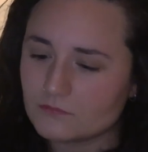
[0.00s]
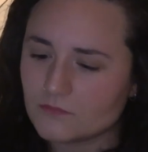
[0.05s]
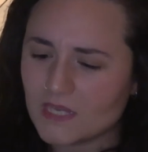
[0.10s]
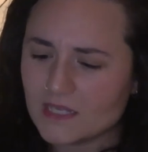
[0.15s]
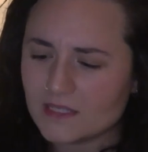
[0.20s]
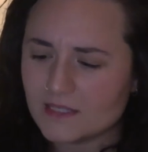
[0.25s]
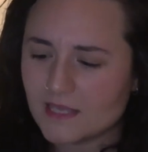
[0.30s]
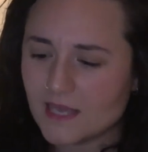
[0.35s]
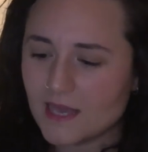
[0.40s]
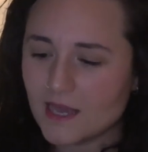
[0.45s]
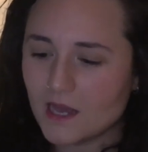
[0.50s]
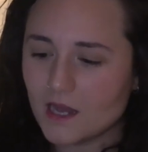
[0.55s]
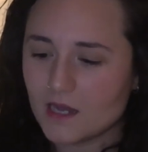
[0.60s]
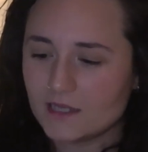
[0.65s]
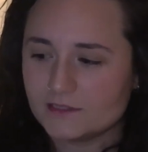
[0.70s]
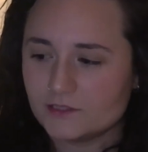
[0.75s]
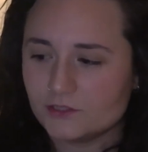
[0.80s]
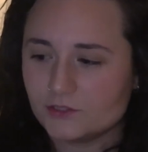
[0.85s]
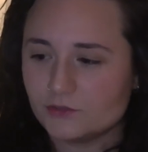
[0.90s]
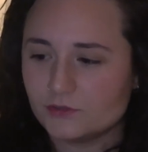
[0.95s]
yeah,
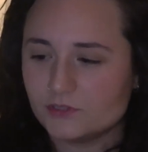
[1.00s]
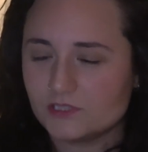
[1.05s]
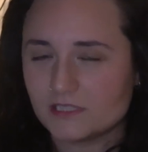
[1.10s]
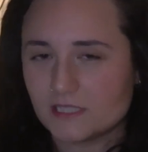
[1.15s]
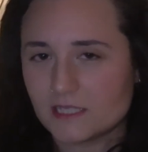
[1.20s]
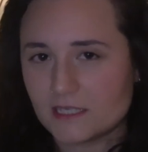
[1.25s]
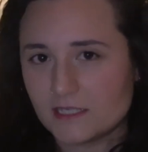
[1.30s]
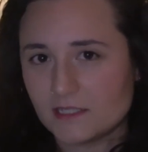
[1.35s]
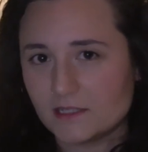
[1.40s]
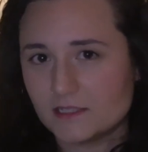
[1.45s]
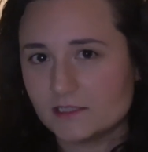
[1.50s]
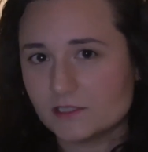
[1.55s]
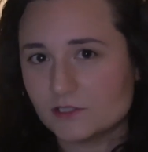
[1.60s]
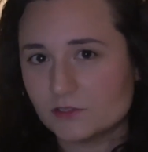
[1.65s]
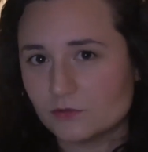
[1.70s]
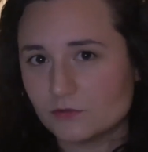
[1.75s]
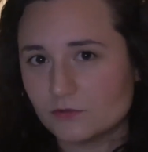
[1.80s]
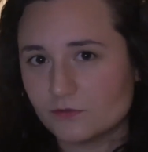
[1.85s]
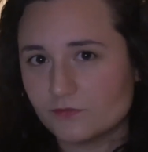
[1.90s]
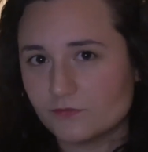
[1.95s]
I do see this
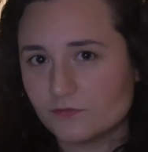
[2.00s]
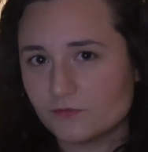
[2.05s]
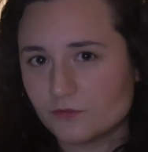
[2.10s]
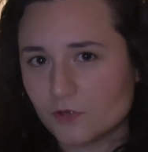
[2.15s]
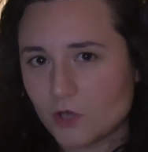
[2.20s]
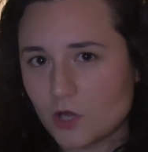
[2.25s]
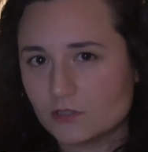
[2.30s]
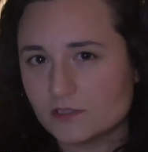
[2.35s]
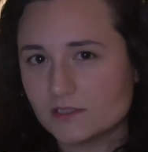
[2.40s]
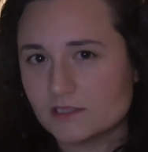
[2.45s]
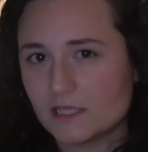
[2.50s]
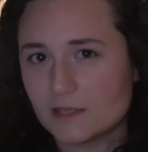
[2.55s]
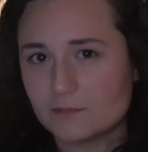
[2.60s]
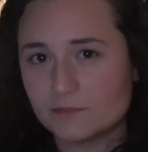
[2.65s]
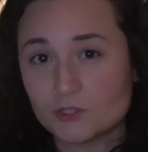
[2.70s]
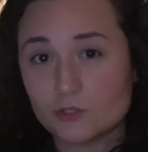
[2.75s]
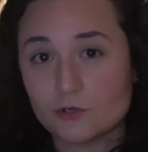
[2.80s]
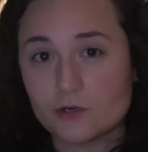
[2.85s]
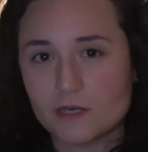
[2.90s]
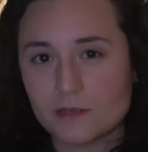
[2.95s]
sort of
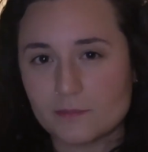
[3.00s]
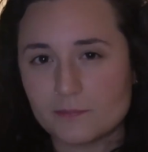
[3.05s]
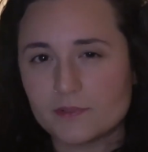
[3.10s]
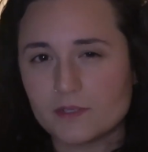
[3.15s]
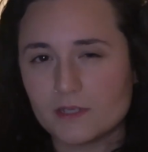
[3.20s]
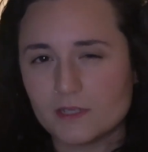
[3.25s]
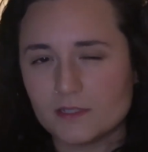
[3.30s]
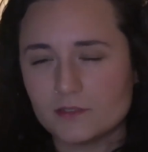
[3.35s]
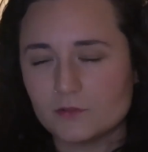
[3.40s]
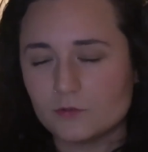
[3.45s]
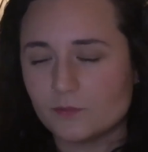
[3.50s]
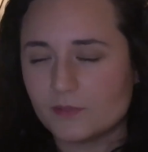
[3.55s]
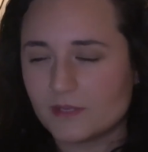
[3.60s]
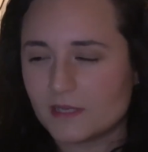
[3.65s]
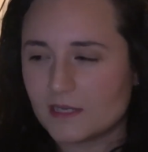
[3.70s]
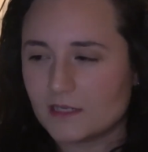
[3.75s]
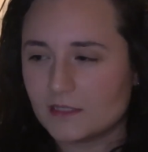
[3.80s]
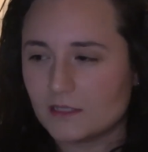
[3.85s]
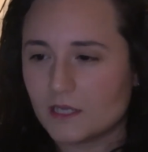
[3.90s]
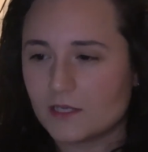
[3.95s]
concept creep a little
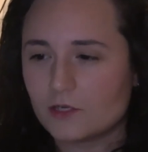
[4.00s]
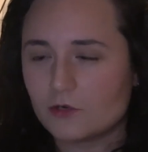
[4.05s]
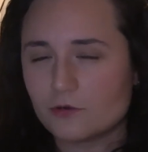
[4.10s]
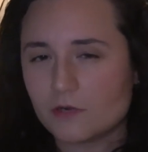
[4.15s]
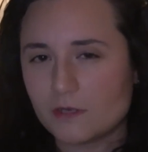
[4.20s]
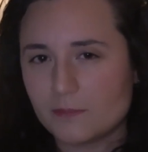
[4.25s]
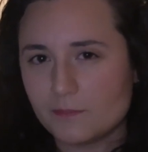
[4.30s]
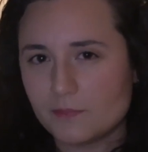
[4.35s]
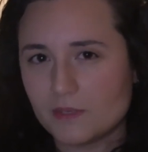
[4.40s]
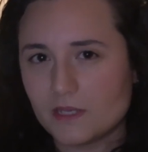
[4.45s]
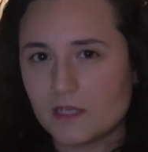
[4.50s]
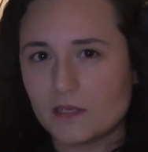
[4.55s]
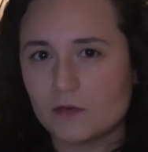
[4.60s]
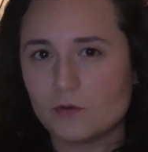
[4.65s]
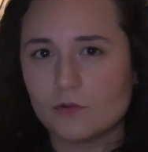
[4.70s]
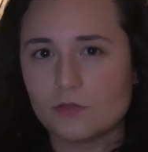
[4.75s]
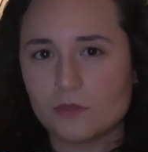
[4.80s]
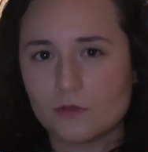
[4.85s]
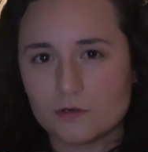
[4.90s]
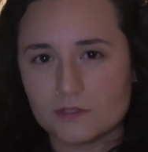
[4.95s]
bit, and creeping
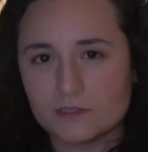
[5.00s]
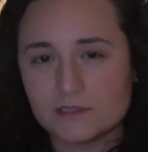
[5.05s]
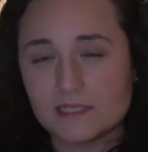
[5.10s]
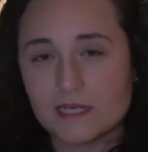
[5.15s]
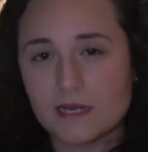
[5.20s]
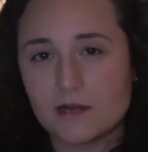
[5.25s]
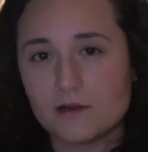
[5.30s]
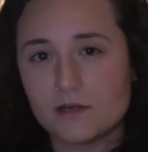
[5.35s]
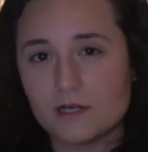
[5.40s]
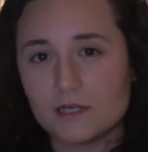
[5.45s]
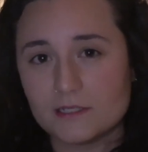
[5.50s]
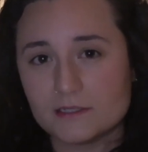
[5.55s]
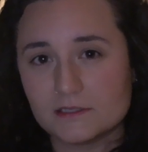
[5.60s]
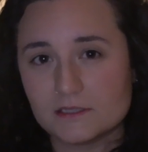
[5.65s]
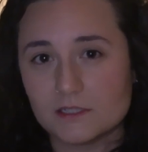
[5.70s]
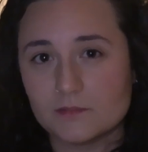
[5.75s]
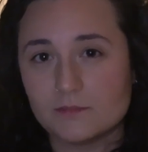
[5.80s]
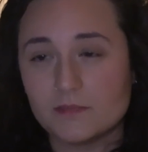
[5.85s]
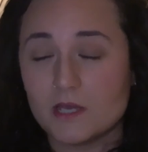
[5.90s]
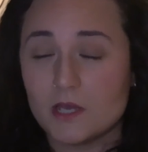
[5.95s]

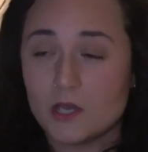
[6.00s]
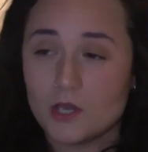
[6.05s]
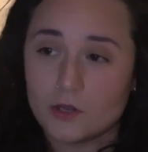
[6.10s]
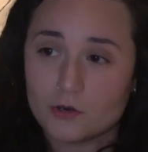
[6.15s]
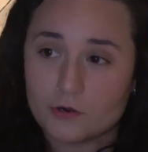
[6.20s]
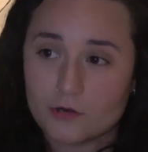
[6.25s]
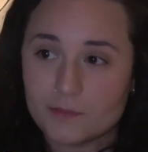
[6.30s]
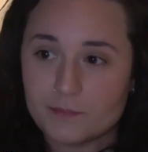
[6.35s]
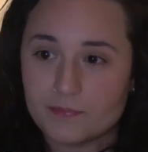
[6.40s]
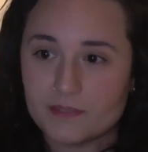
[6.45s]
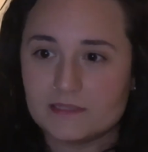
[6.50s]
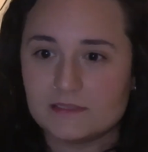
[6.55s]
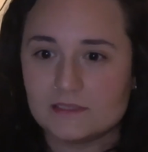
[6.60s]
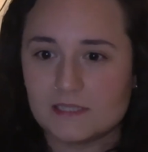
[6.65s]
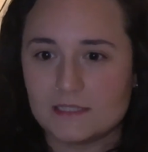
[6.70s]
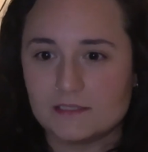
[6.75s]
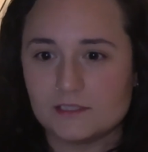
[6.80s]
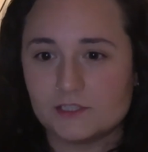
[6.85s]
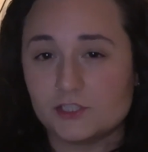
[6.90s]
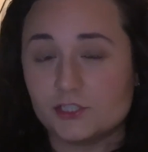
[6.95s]
authoritarianism, creeping
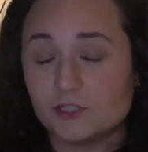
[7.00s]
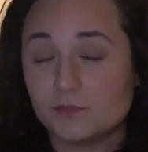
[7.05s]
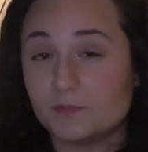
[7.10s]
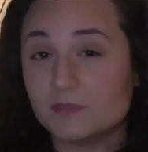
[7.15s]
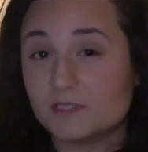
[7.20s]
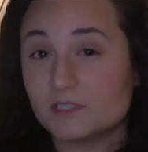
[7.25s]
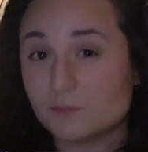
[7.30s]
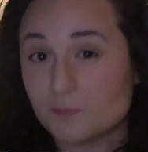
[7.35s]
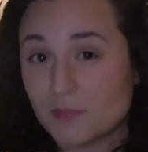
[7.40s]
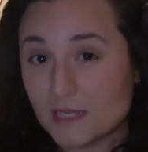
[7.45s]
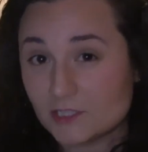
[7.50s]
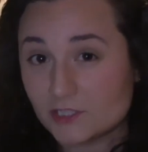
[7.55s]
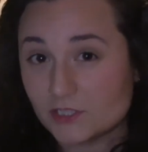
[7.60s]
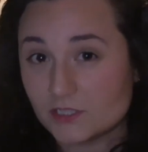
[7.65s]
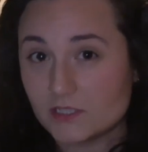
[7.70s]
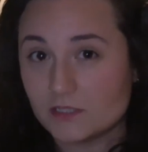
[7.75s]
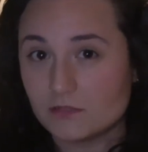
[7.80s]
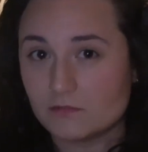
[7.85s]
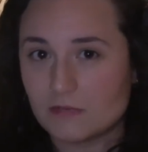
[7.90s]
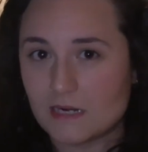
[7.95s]
censorship,
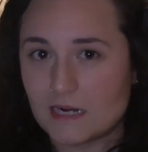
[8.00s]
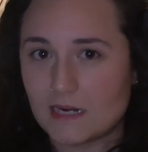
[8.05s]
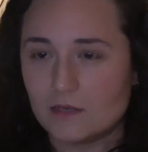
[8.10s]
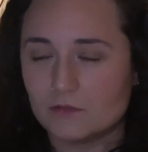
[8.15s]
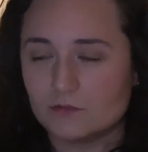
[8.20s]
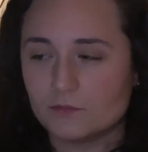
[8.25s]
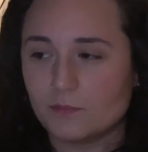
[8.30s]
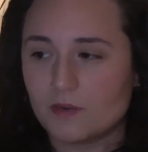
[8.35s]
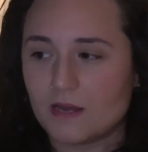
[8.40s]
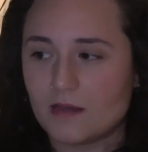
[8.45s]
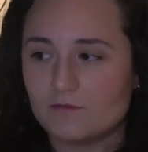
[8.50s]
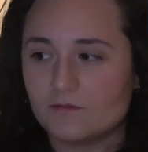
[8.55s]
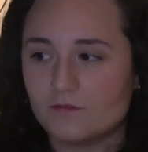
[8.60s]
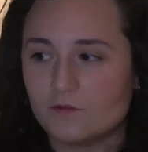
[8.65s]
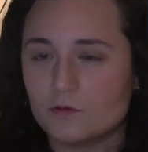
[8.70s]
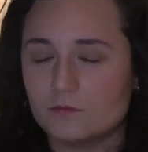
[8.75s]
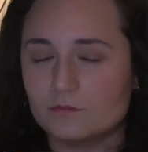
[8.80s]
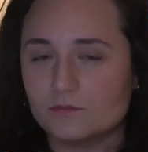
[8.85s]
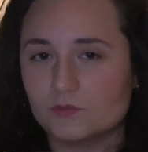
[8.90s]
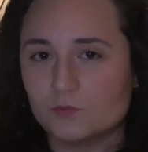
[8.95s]
especially around
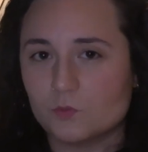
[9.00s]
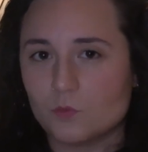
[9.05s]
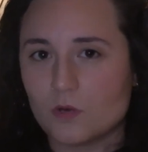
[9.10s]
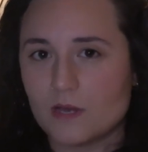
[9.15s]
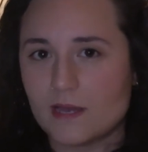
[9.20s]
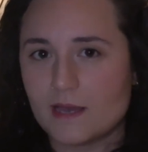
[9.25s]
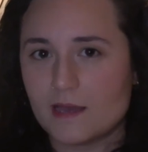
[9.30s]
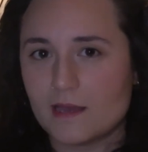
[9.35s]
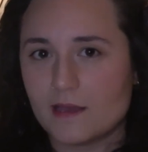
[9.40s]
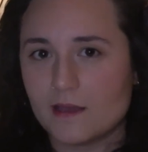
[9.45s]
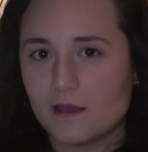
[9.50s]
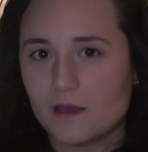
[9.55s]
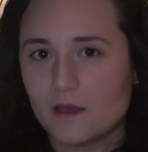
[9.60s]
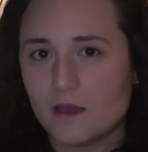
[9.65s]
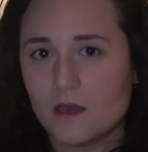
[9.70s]
platforms where